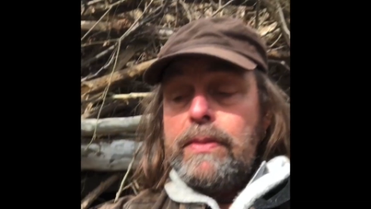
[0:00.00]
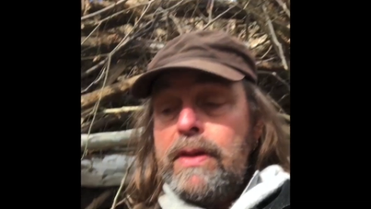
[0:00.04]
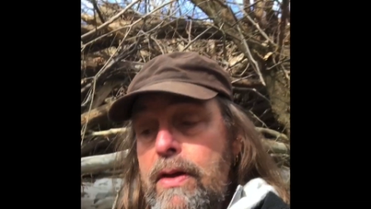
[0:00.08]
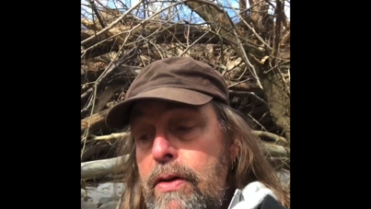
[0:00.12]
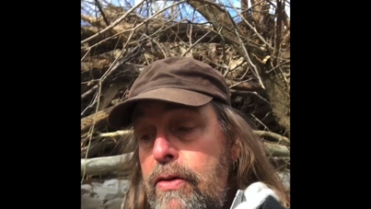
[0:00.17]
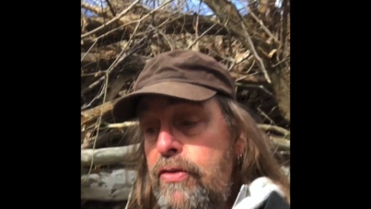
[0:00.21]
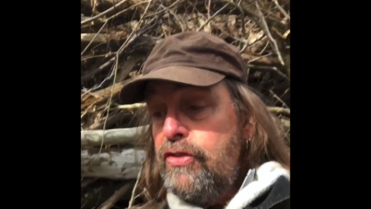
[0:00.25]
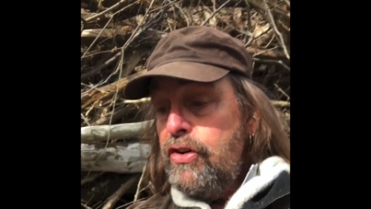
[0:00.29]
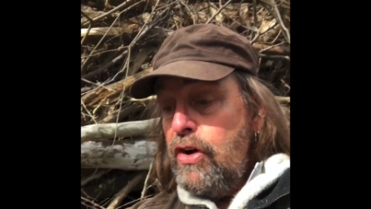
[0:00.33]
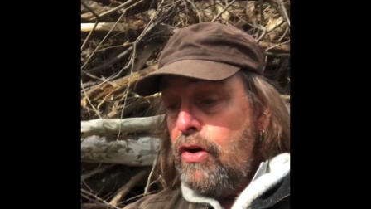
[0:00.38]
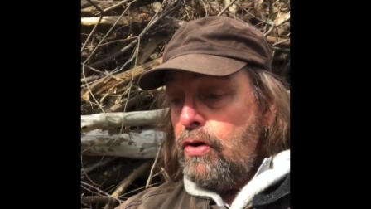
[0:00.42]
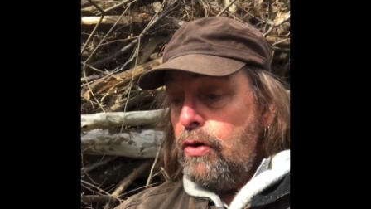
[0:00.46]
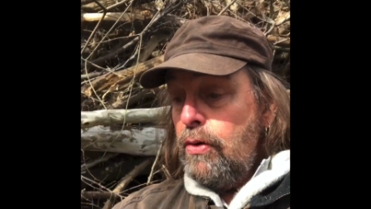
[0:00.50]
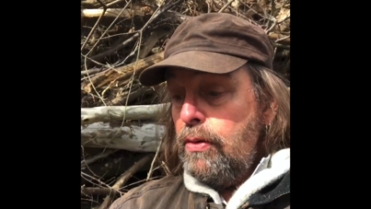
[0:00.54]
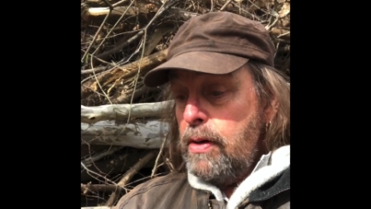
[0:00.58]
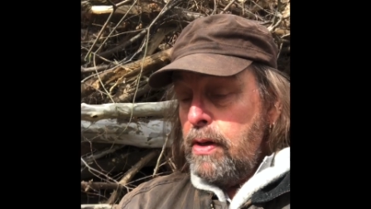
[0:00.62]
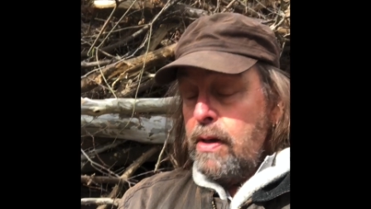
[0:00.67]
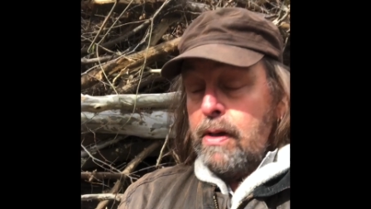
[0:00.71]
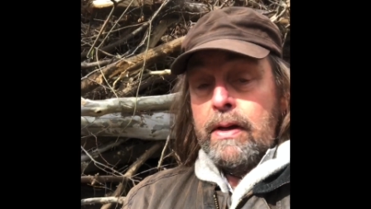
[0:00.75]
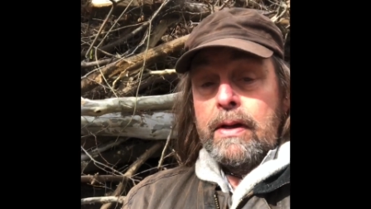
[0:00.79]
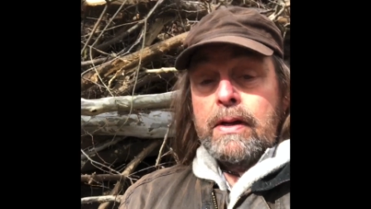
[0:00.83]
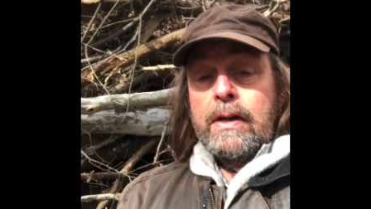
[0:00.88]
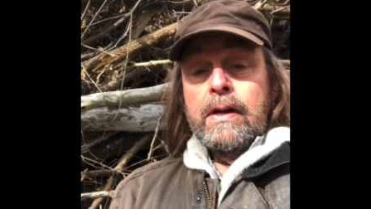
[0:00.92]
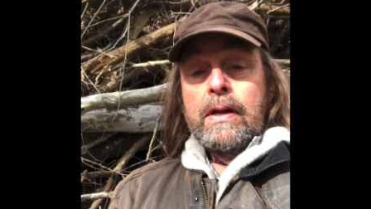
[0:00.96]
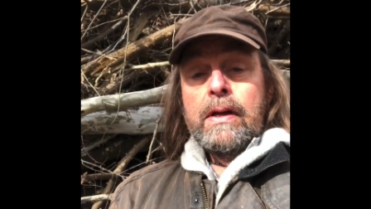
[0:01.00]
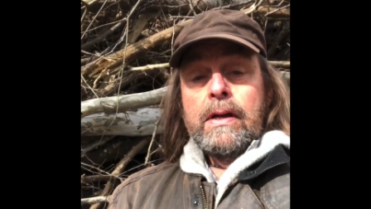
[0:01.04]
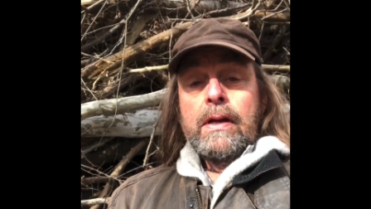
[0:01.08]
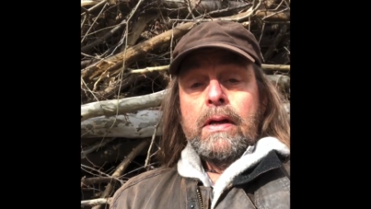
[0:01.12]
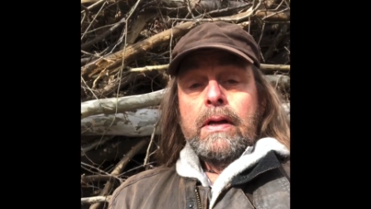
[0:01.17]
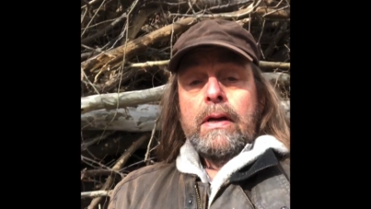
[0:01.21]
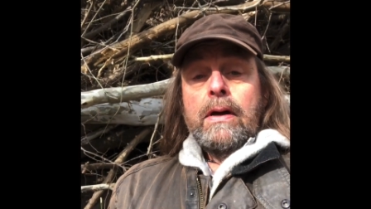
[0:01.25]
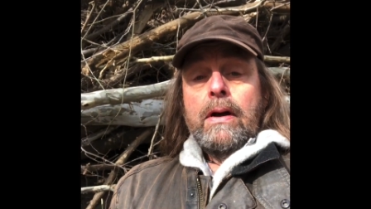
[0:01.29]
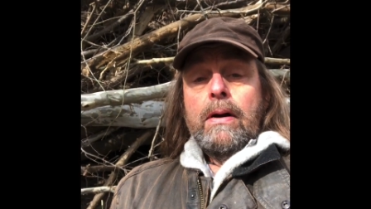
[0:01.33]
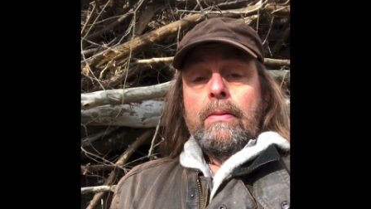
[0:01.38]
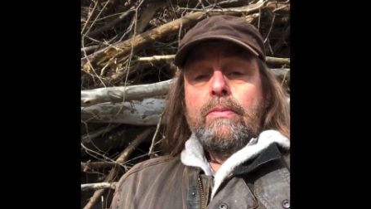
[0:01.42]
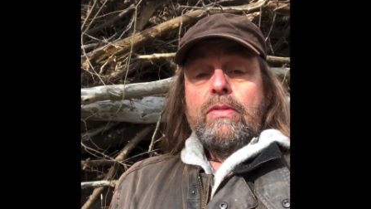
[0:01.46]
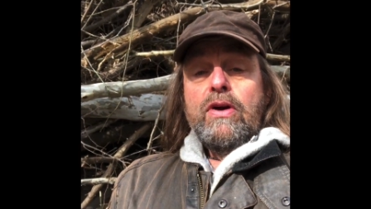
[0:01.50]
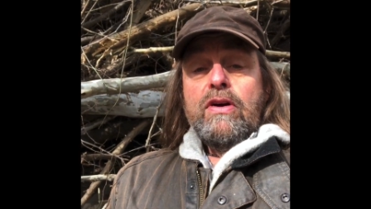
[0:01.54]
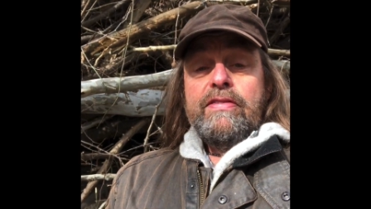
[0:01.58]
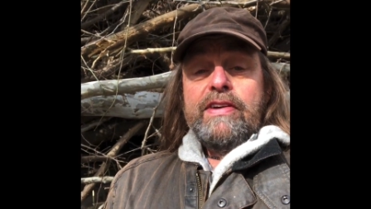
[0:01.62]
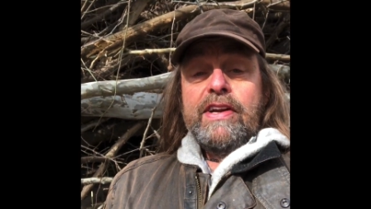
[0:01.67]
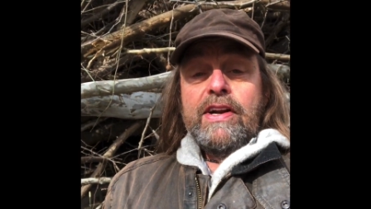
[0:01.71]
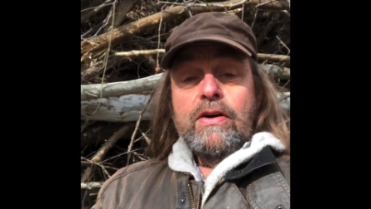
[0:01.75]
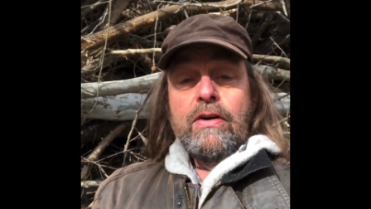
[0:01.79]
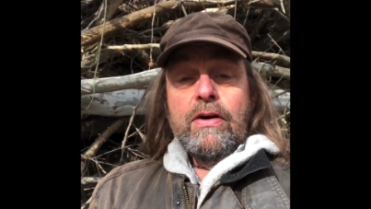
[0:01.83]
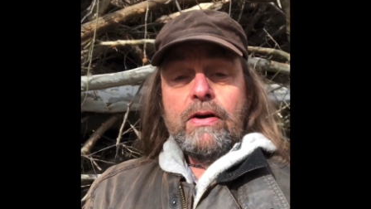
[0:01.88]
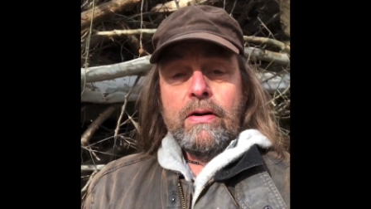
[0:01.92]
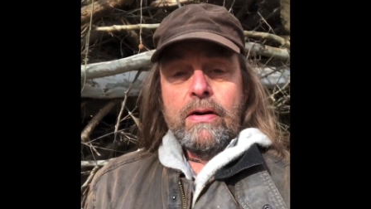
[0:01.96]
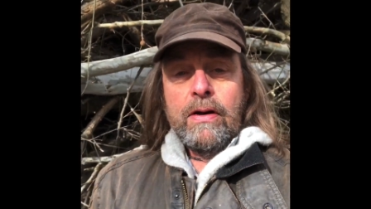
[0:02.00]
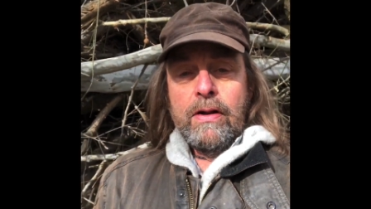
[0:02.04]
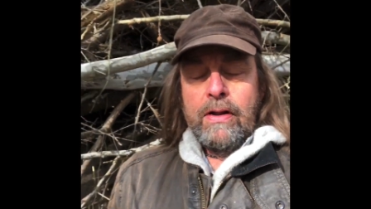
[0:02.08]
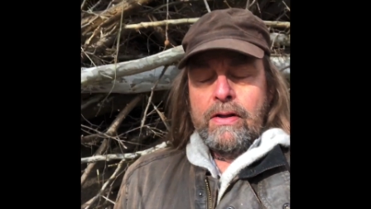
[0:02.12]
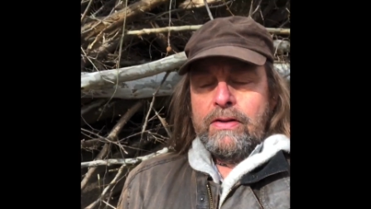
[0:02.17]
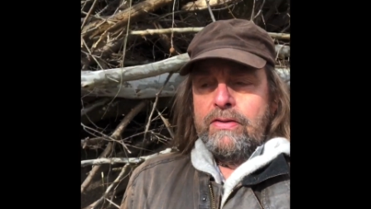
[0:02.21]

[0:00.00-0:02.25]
So moving on.